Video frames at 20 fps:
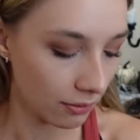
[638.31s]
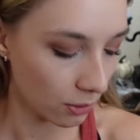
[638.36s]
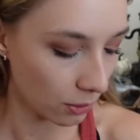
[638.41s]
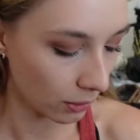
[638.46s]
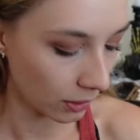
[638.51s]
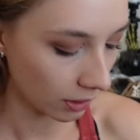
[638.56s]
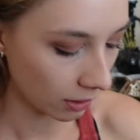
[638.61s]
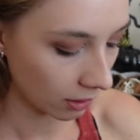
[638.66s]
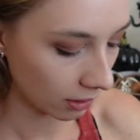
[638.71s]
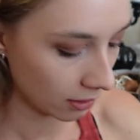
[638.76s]

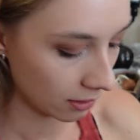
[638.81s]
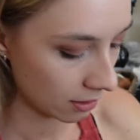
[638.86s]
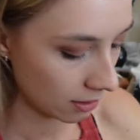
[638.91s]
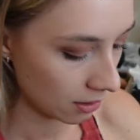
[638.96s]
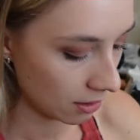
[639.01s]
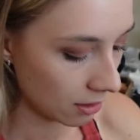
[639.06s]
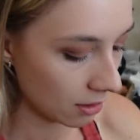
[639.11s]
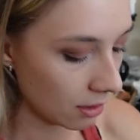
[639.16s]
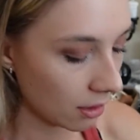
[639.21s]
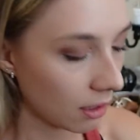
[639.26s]
going on
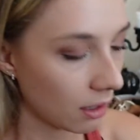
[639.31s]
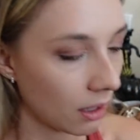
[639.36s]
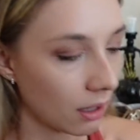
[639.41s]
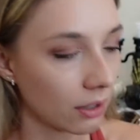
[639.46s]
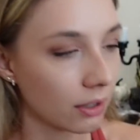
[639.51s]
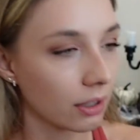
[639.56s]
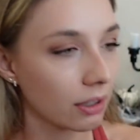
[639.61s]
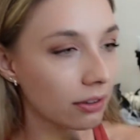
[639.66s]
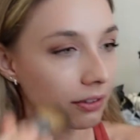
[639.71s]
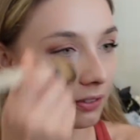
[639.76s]

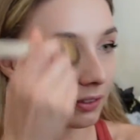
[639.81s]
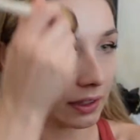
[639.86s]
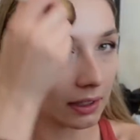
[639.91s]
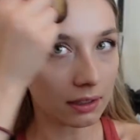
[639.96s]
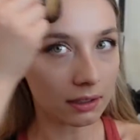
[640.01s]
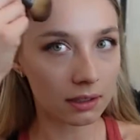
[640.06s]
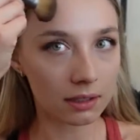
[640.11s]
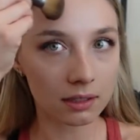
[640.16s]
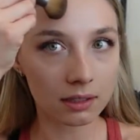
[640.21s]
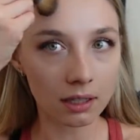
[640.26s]
our
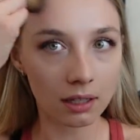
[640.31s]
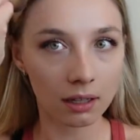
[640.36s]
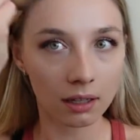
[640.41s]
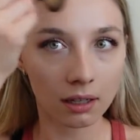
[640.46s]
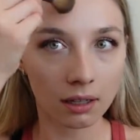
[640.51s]
face.